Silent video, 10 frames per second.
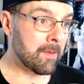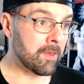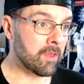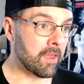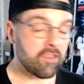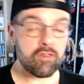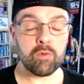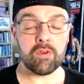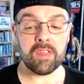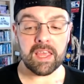and this is where
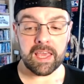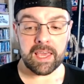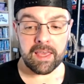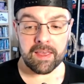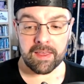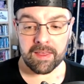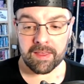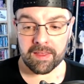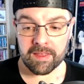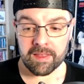the
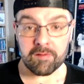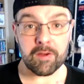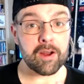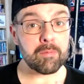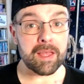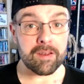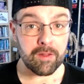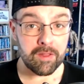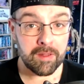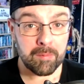environmental
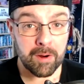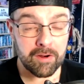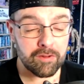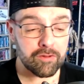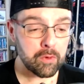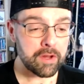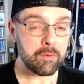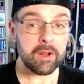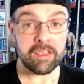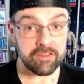part of the story
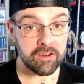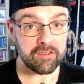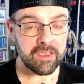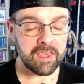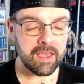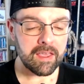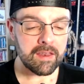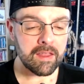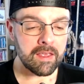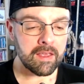really starts to kick in.
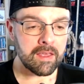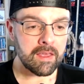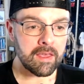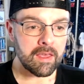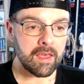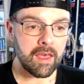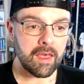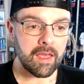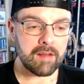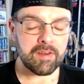
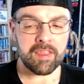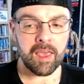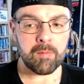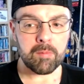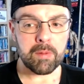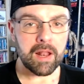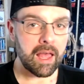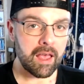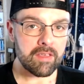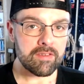Every time a
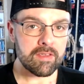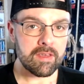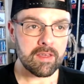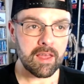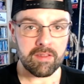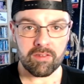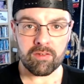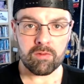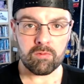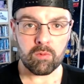blast hits
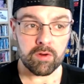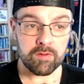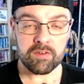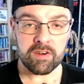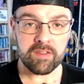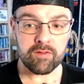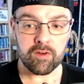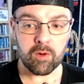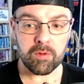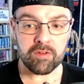one of the
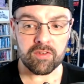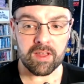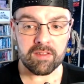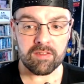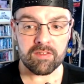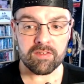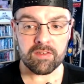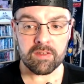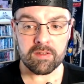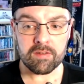Transformers, it's
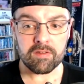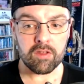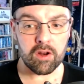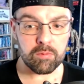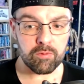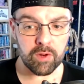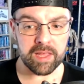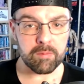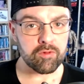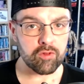not really
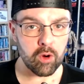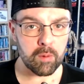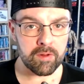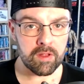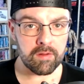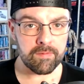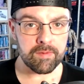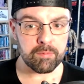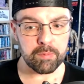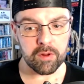absorbed,
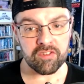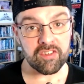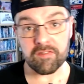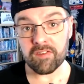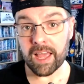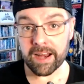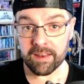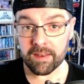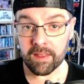but it's deflected.